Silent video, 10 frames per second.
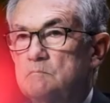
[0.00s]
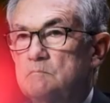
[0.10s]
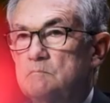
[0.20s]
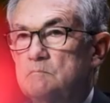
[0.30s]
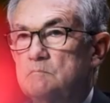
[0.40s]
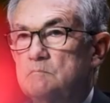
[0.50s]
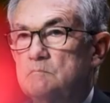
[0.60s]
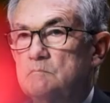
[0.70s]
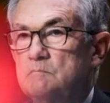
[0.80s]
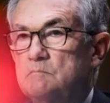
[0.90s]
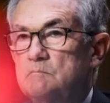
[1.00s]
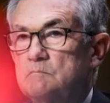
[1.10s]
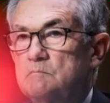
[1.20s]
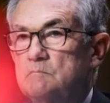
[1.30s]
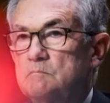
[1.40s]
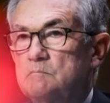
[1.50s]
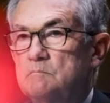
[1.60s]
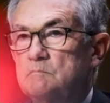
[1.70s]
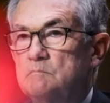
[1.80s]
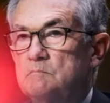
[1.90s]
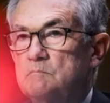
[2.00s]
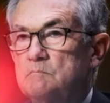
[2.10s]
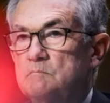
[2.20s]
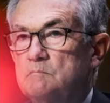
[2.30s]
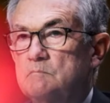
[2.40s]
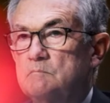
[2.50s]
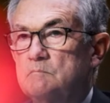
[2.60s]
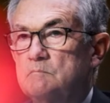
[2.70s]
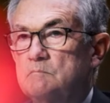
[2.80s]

No words are spoken by the person on screen.